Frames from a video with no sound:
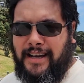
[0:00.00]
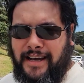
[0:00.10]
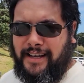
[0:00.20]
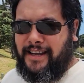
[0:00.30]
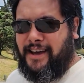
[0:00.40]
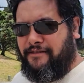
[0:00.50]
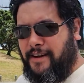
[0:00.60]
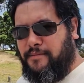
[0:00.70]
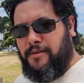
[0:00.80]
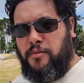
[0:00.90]
Hey, g'day
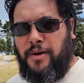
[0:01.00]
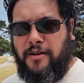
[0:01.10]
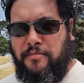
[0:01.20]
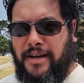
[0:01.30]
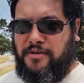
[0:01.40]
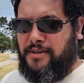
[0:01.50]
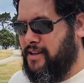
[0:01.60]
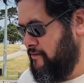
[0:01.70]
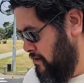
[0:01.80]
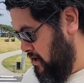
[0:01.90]
fam, welcome back to
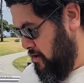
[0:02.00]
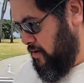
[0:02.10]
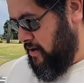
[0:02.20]
another video.